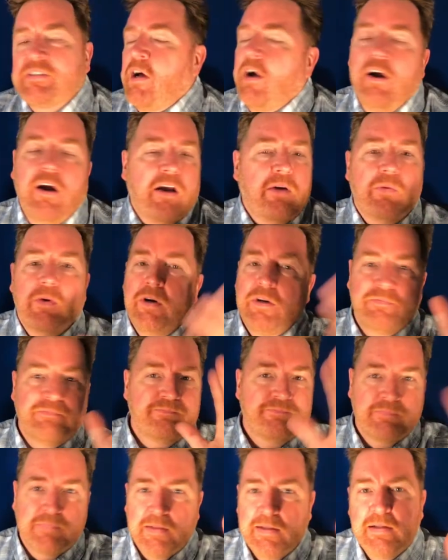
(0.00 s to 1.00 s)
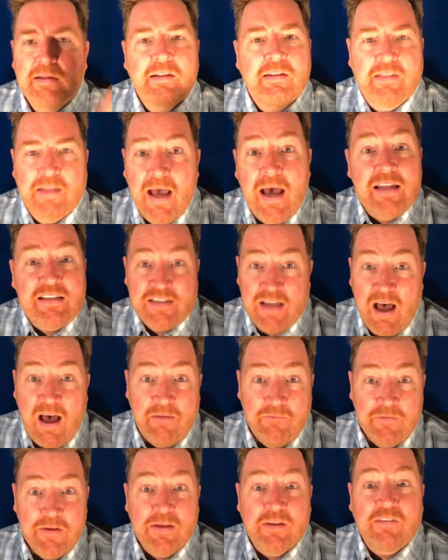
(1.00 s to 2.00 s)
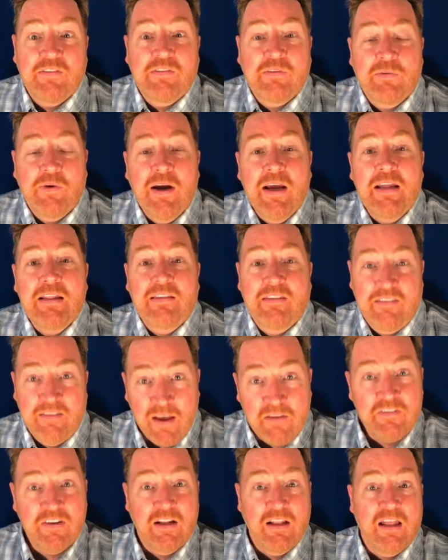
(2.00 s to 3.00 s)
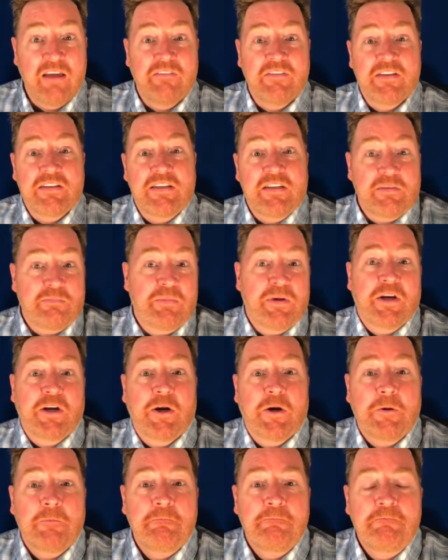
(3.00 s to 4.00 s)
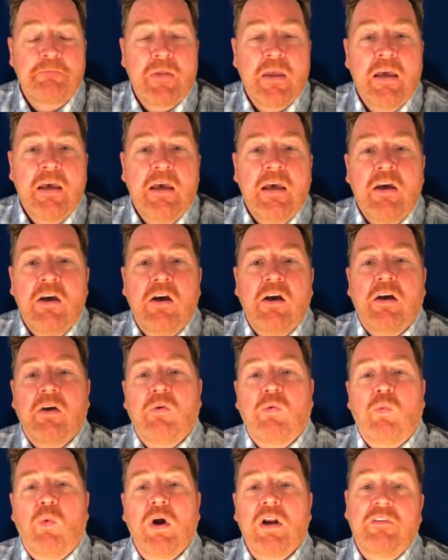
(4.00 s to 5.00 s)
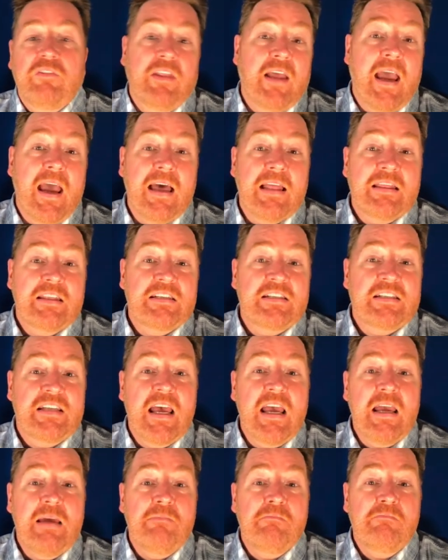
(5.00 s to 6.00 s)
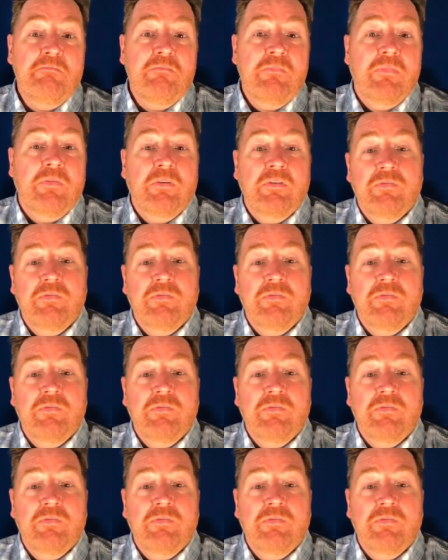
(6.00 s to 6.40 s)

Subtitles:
All right, well, that's obvious, right? 7/11 is bigger. What if they had the same